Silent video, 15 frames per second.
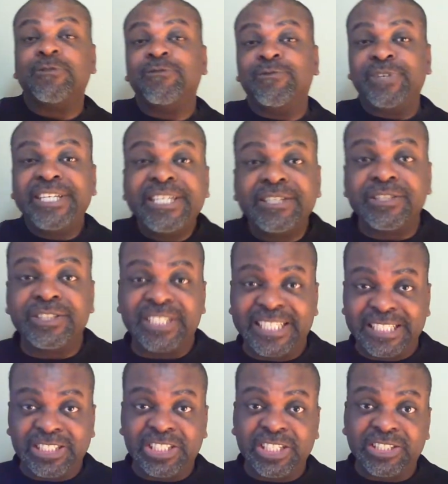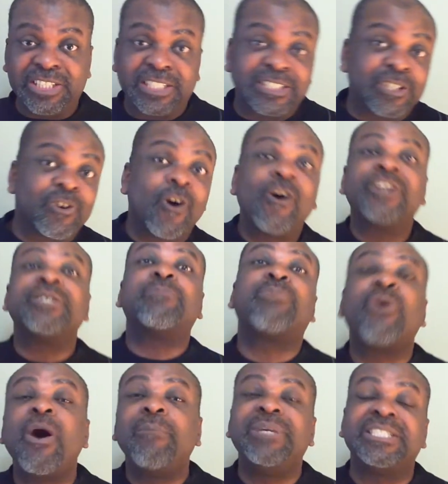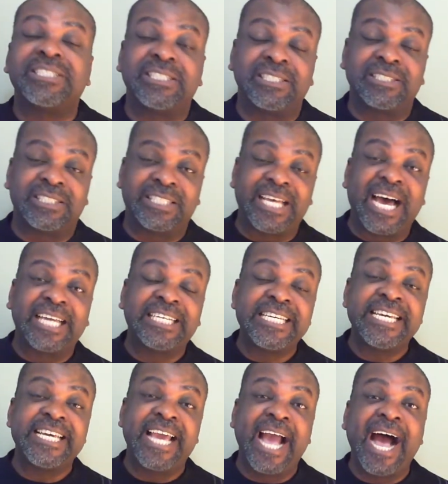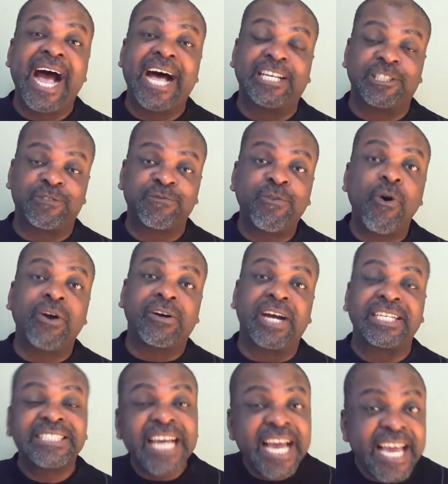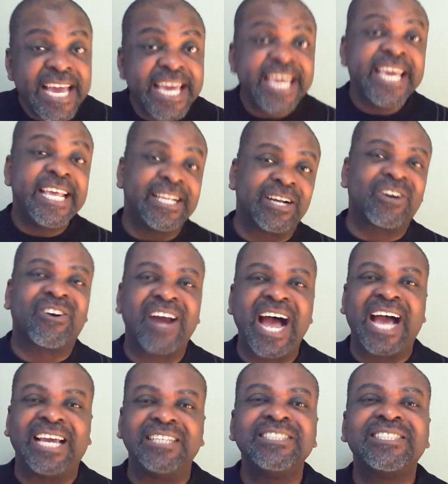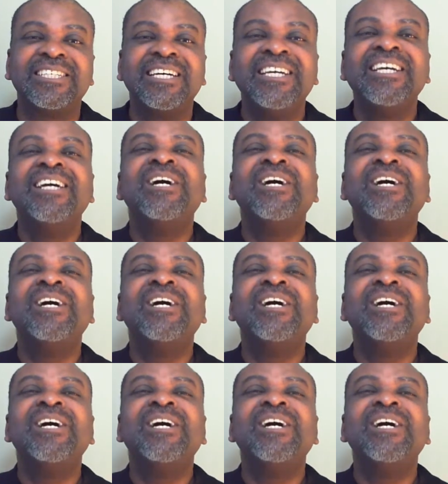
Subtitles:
revealed in Jesus and all the promises that He has for us in Christ,